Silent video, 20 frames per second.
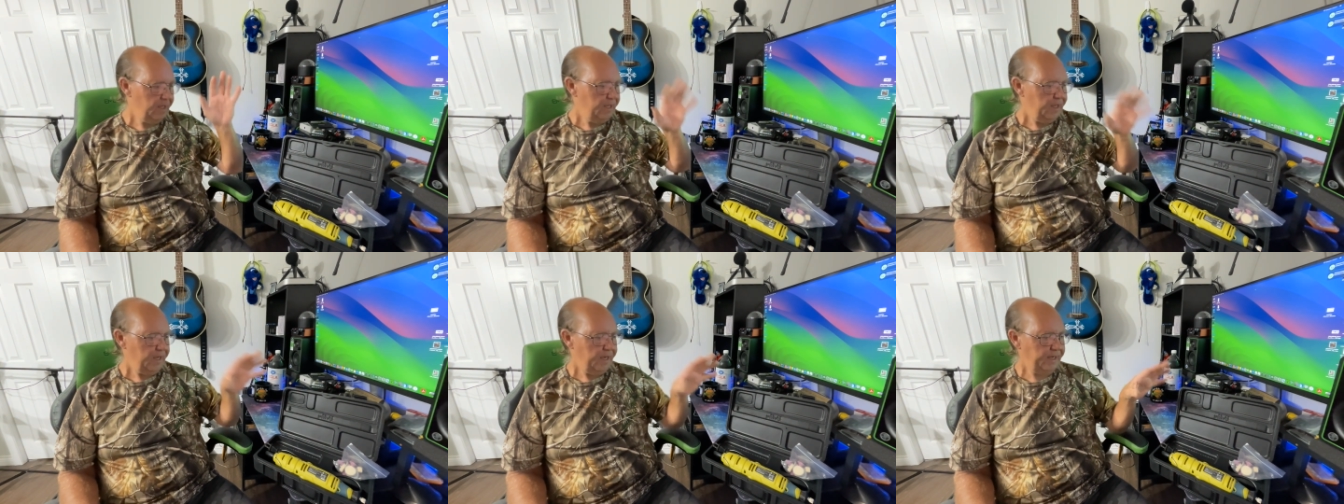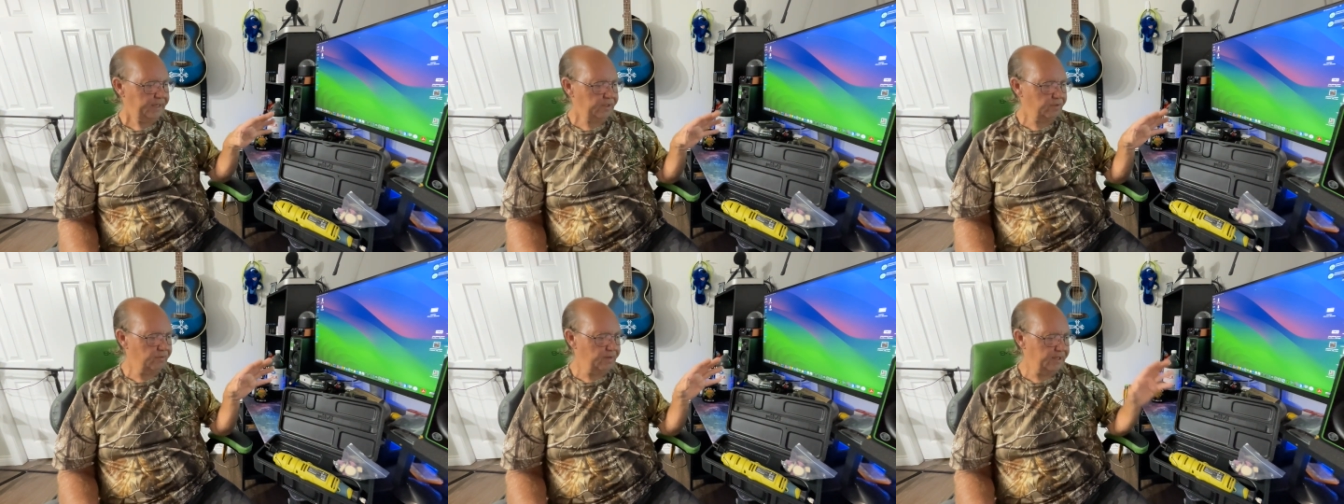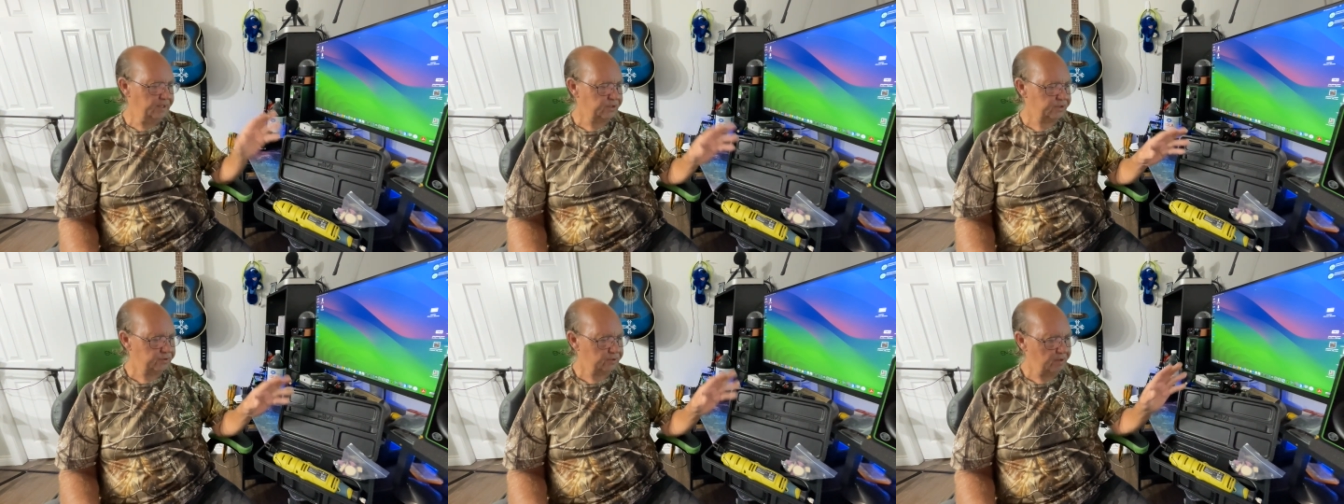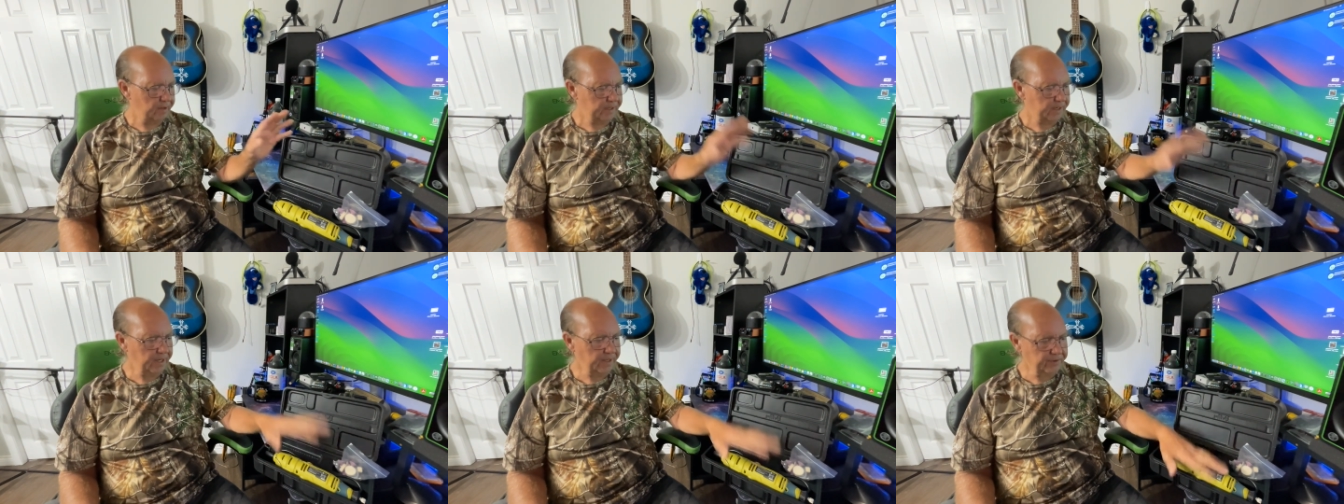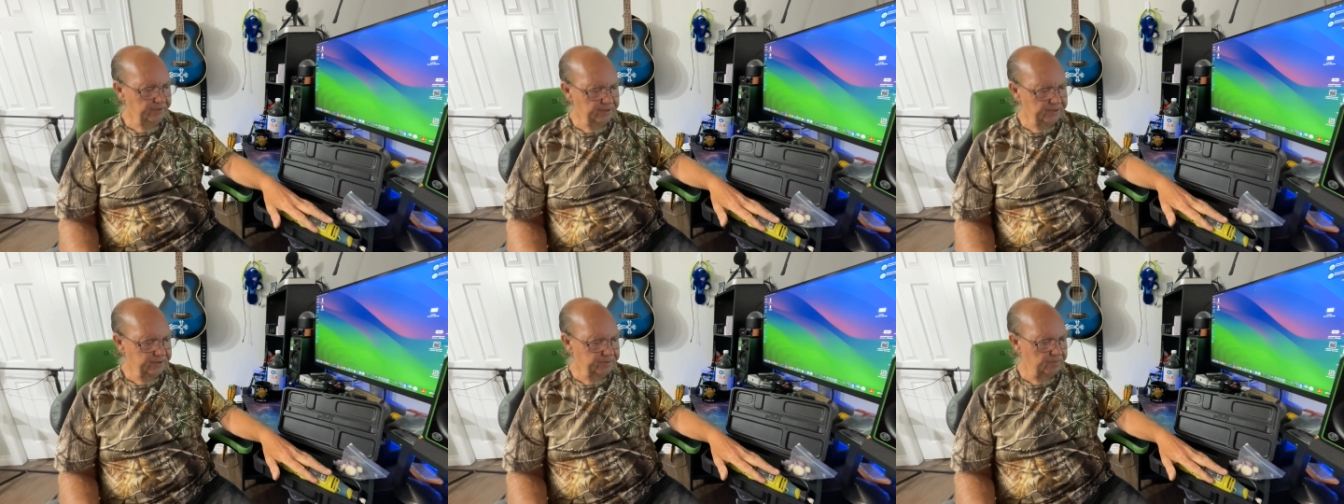Anyway, so I got
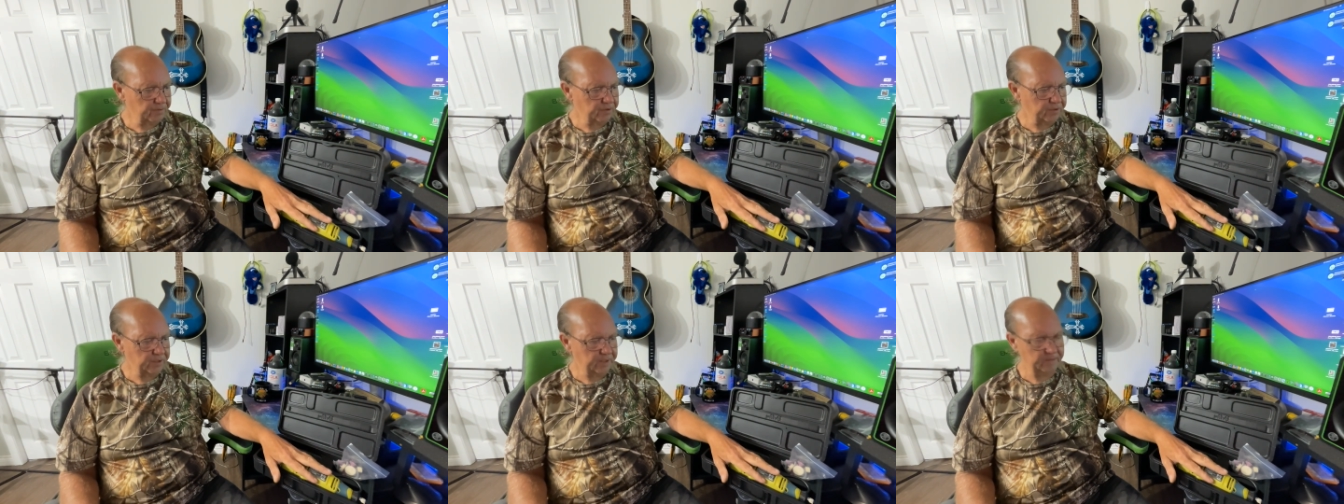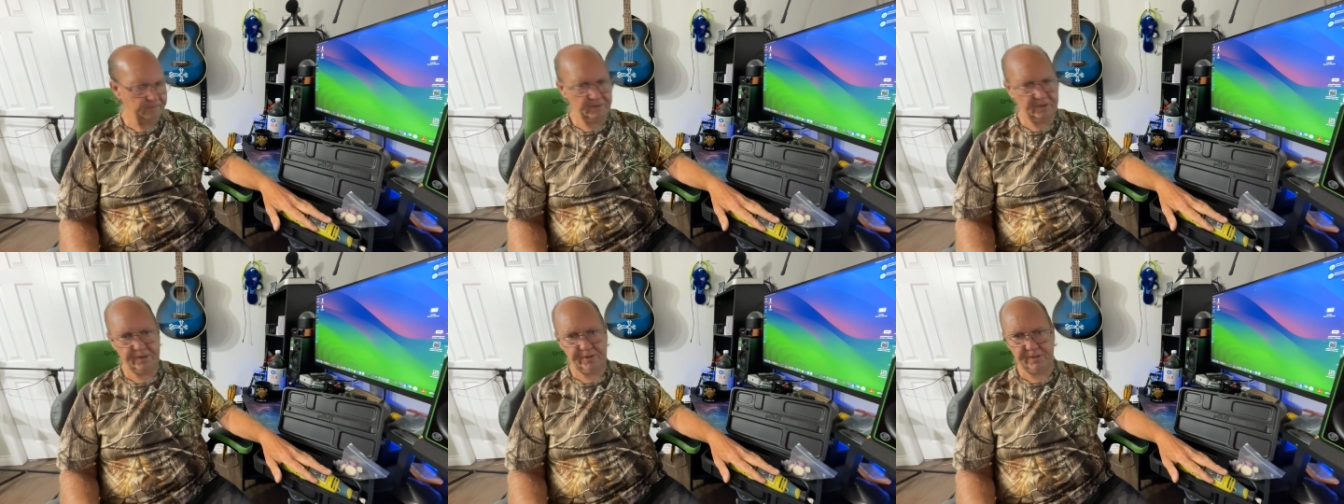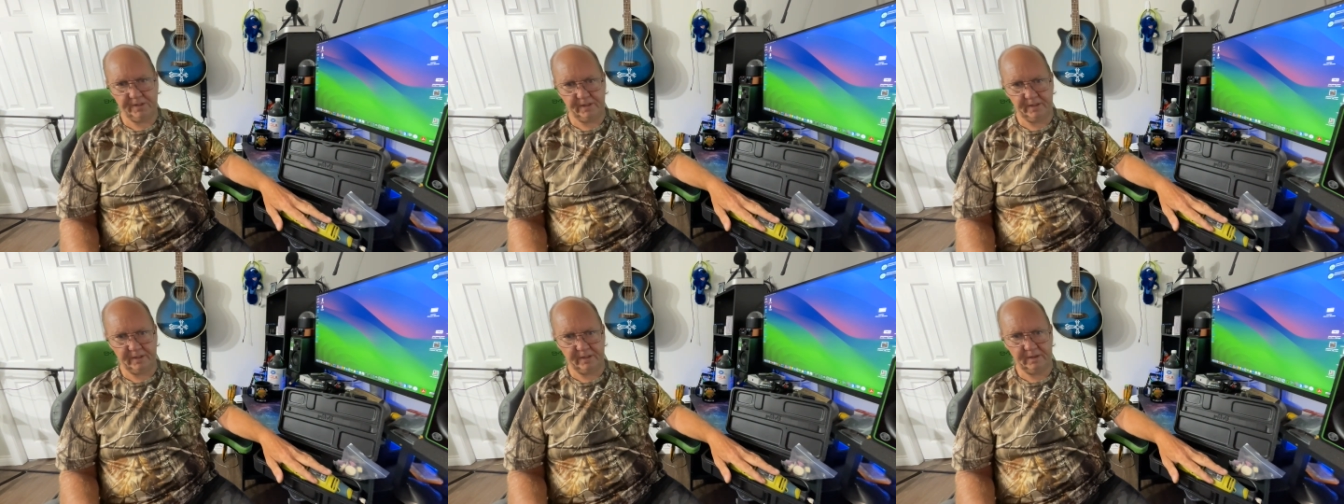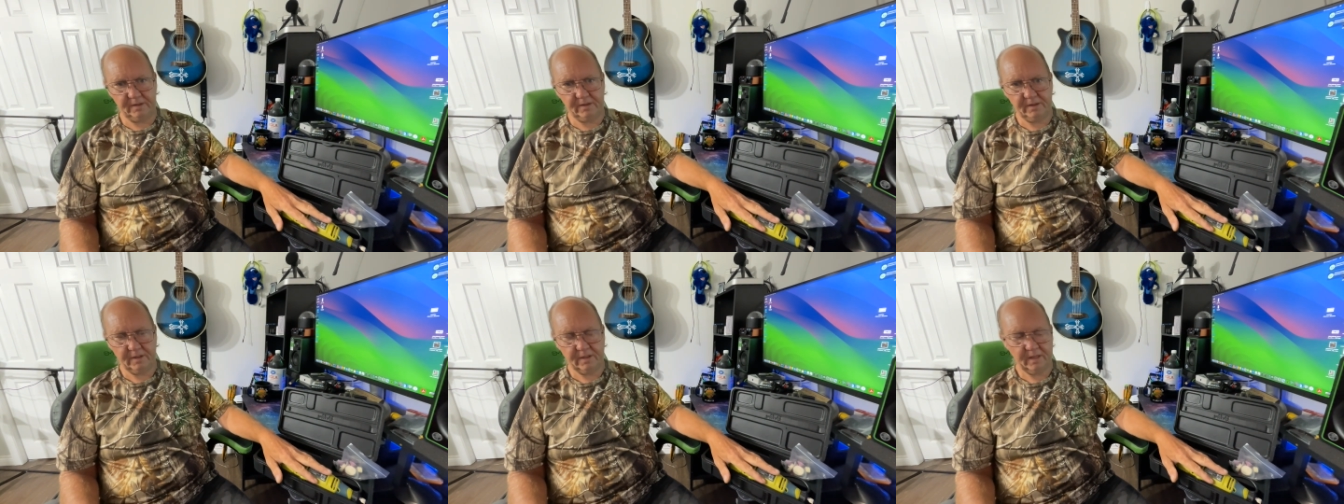this behemoth here,